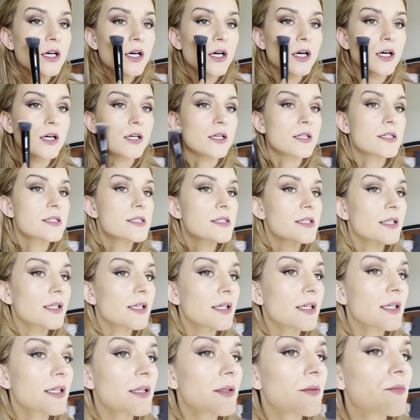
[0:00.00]

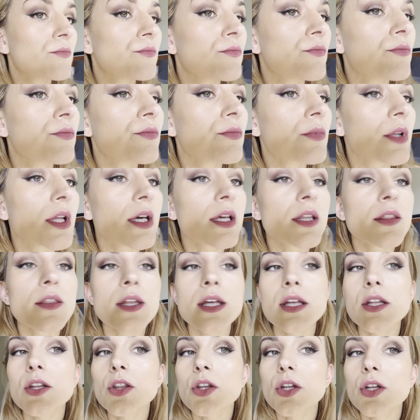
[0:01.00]
honestly, like,
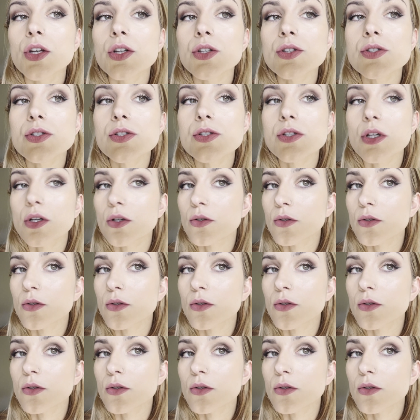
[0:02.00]
they look so